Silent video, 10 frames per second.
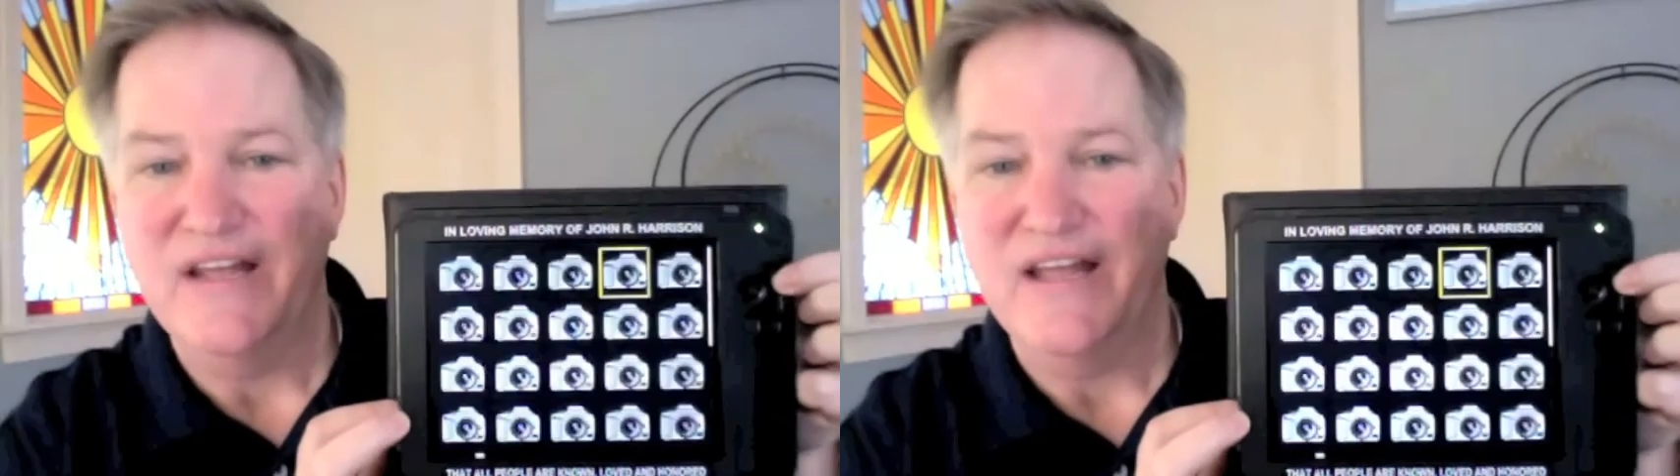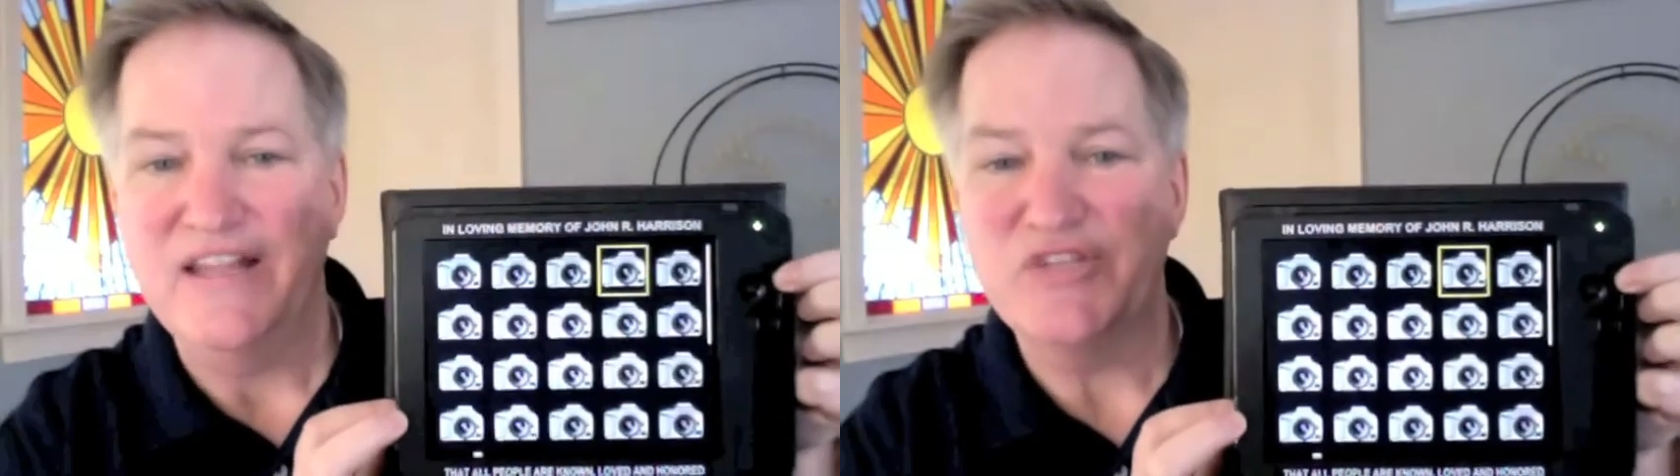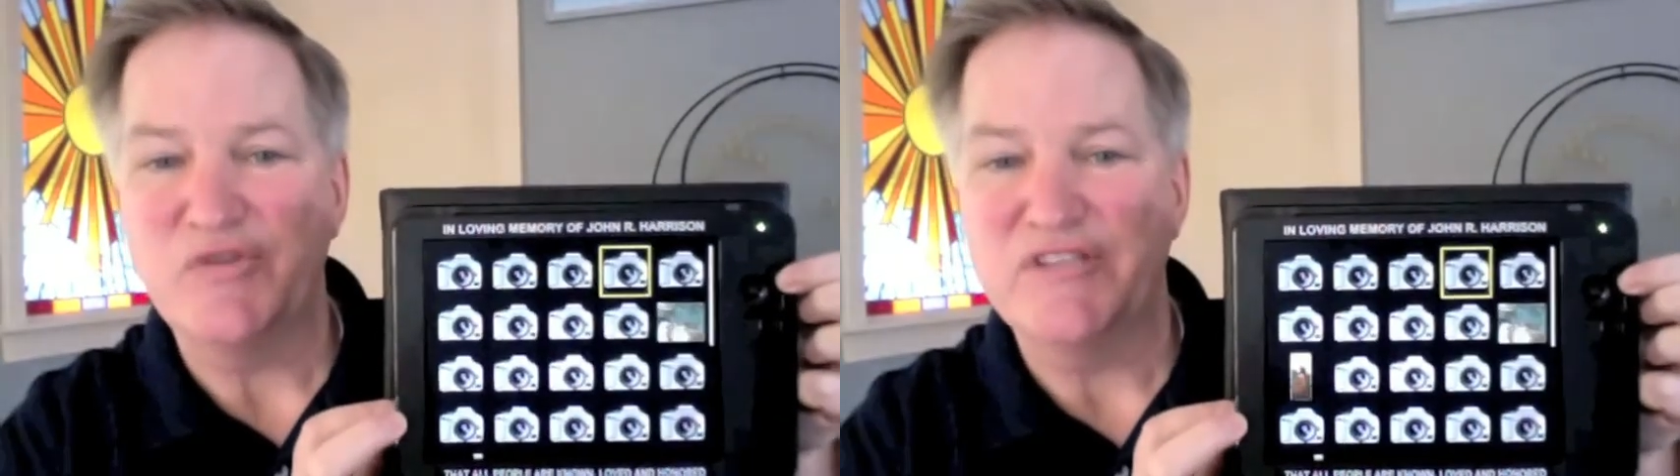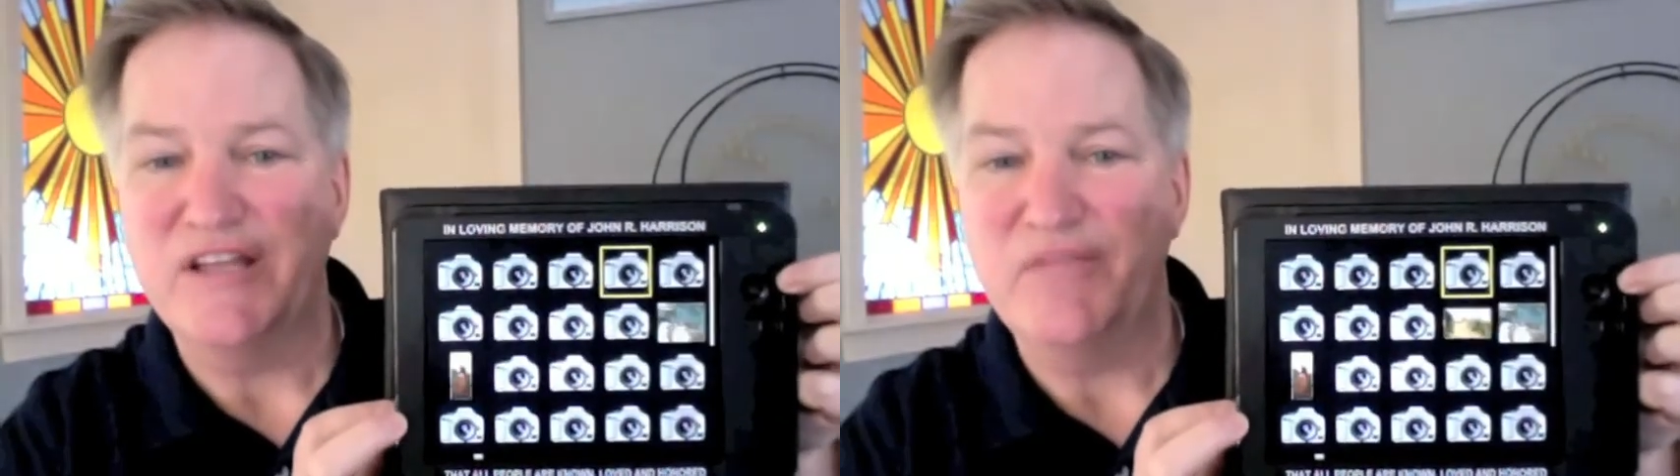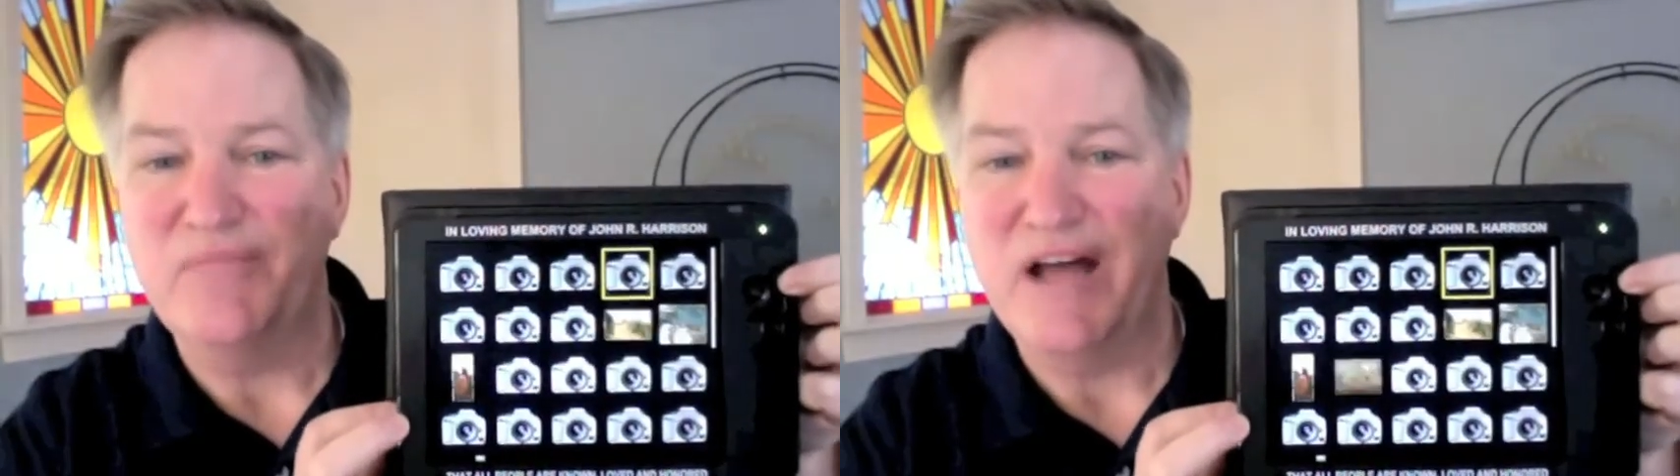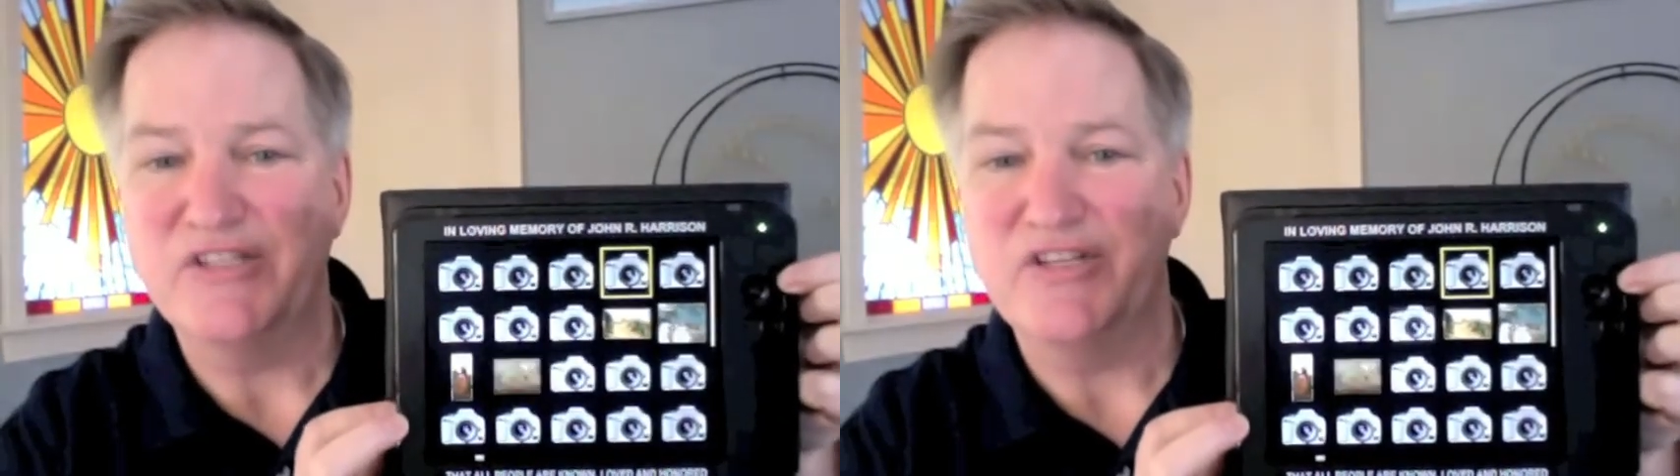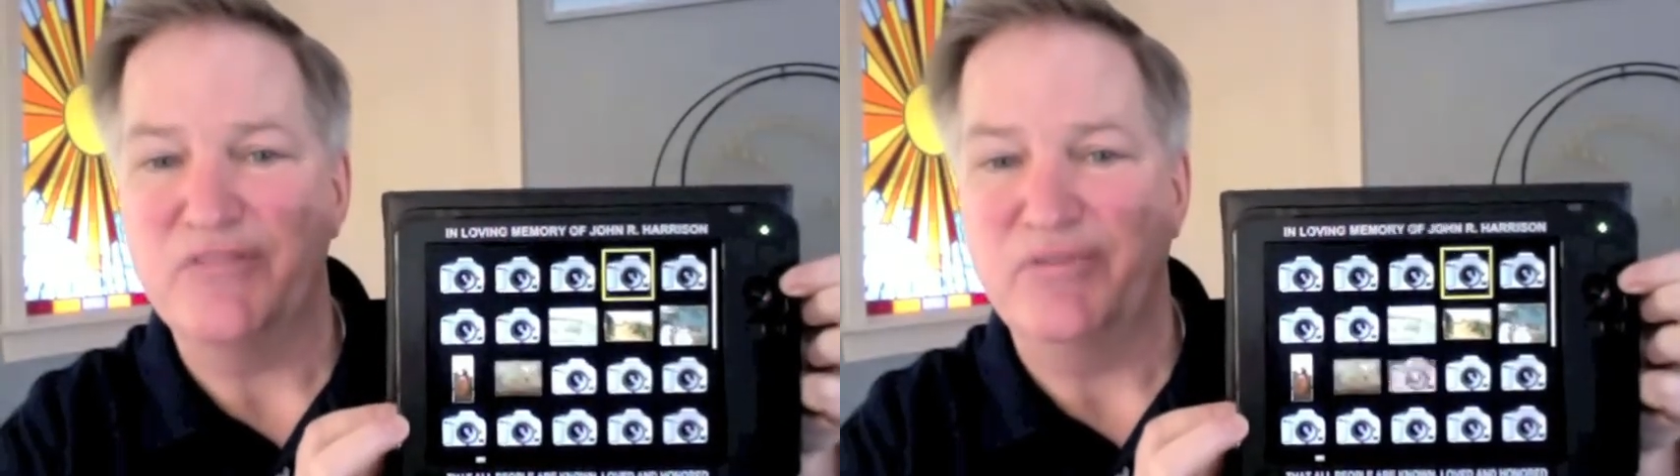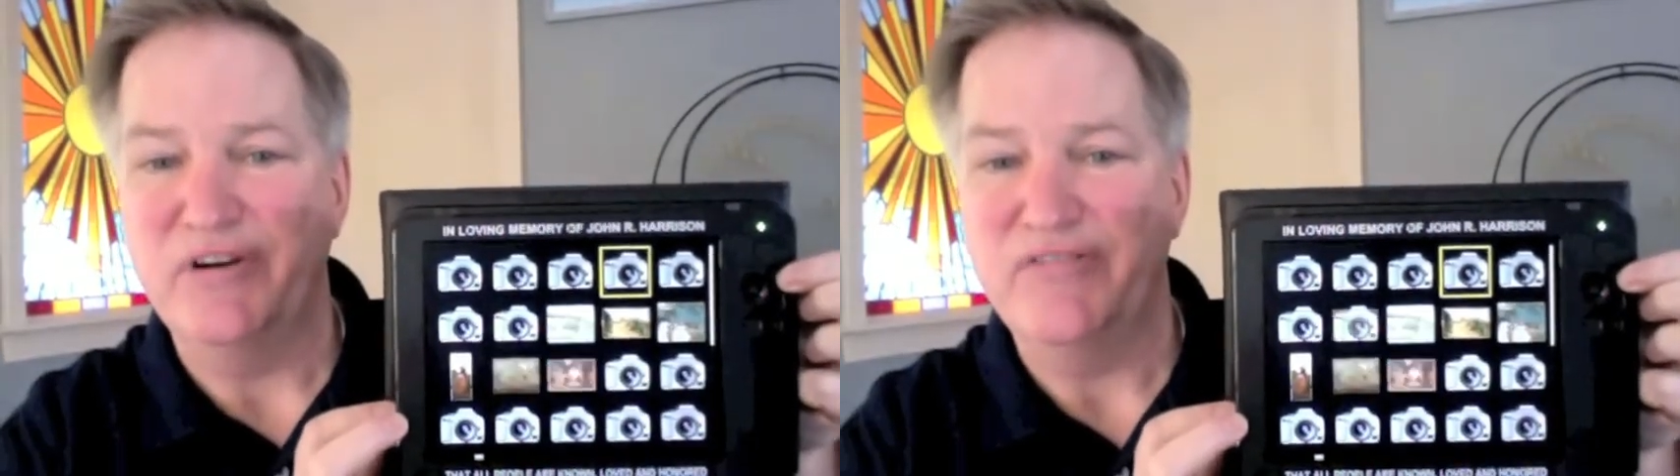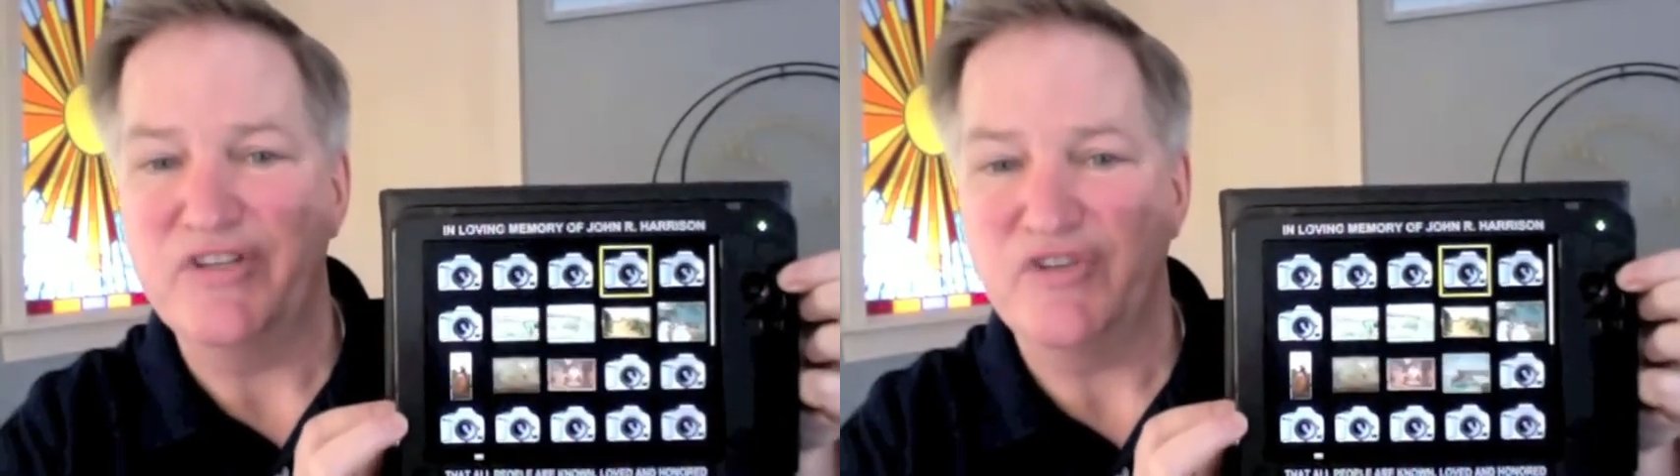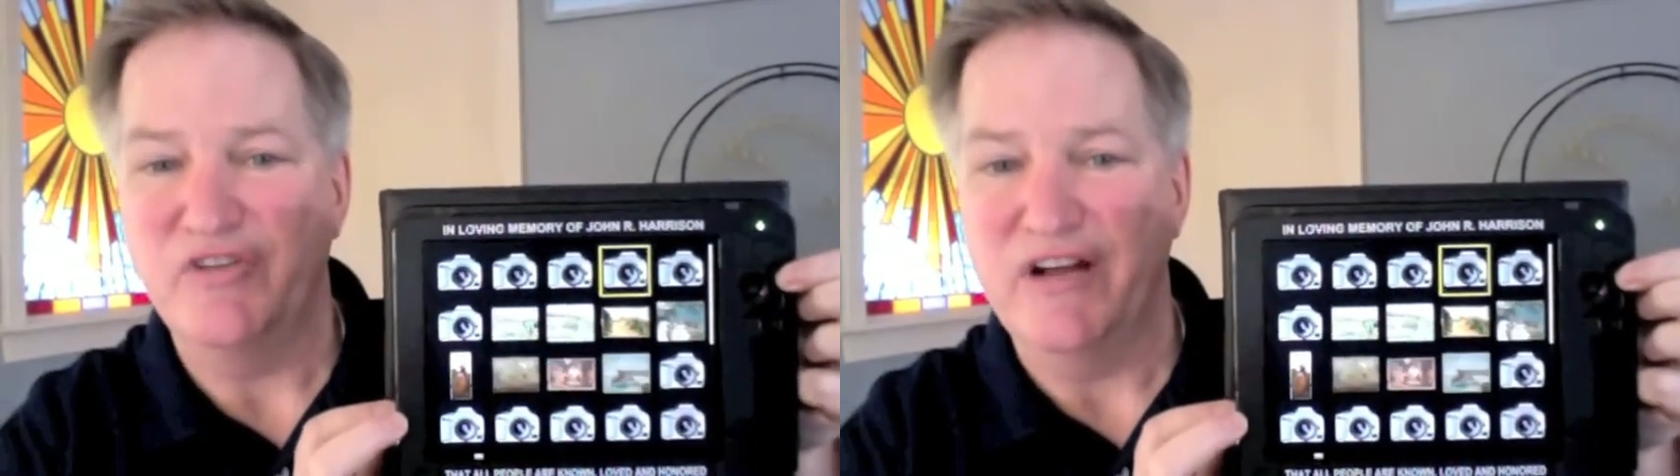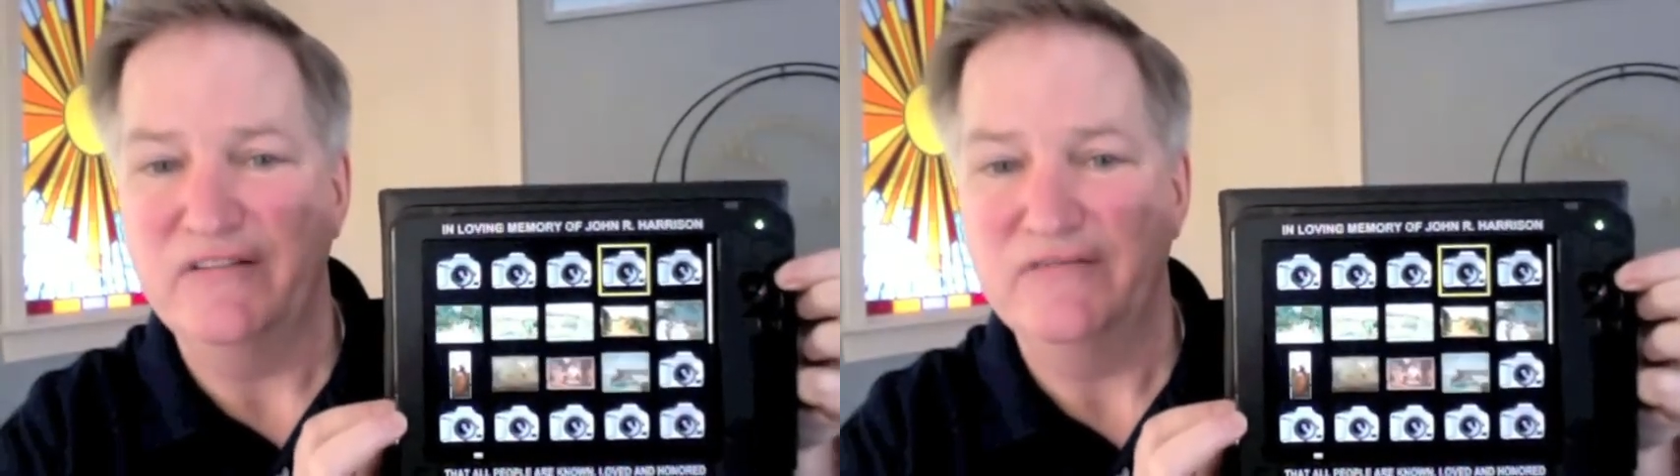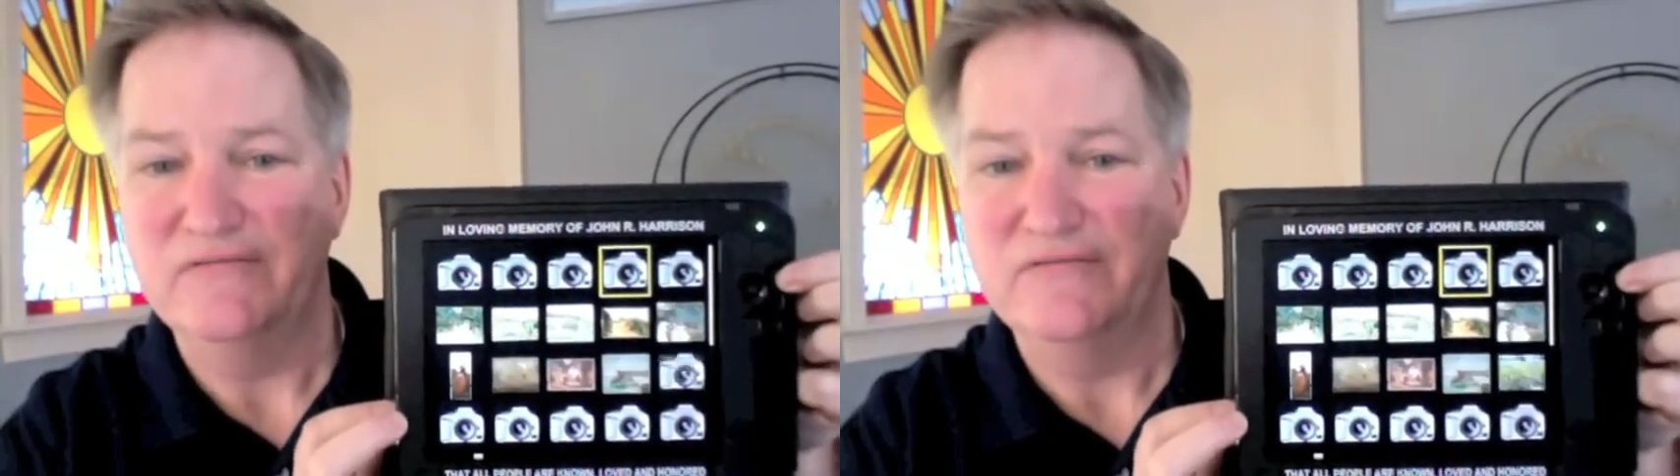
and this will take you back to the previous screen.